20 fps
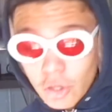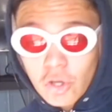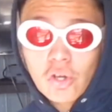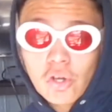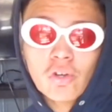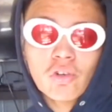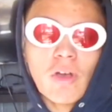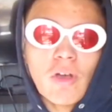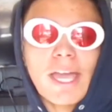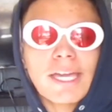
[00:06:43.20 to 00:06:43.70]

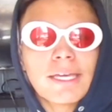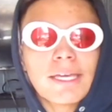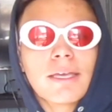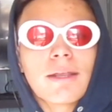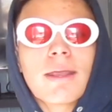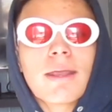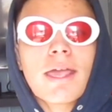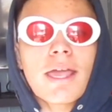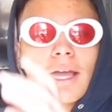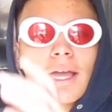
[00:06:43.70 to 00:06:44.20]

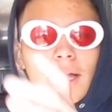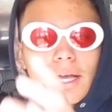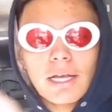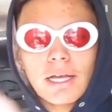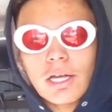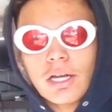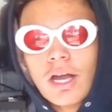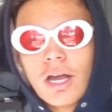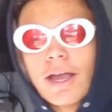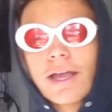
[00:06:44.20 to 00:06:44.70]
Crackhead.
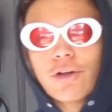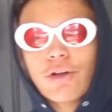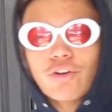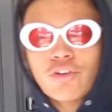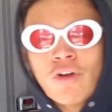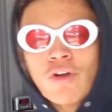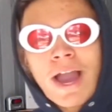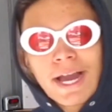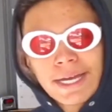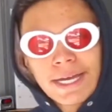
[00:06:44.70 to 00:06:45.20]
Alright,
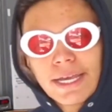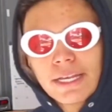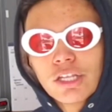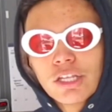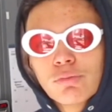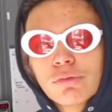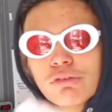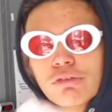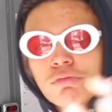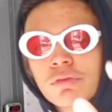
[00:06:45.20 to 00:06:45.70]
crackhead
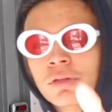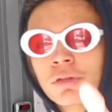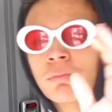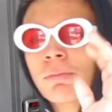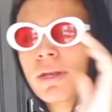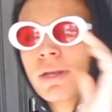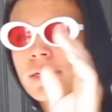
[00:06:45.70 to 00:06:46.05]
can be used in many